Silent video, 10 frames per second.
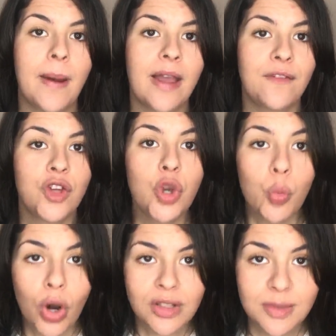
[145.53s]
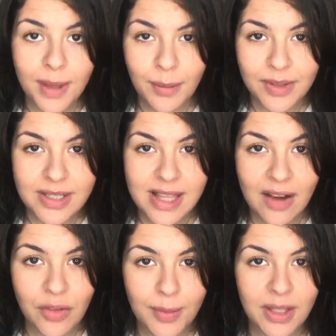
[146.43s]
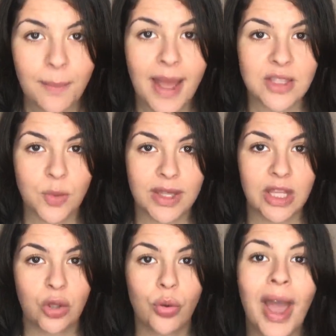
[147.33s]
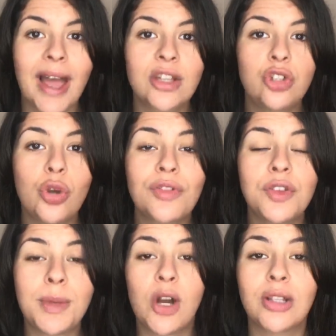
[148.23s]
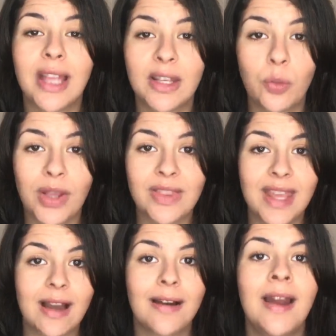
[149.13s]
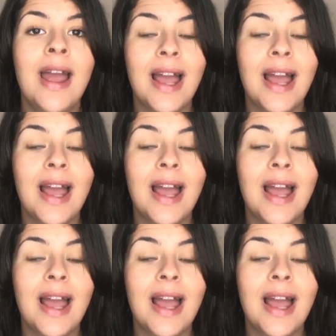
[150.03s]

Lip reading: If you want to be able to serve them in the best way that you can, you have to be online when they are,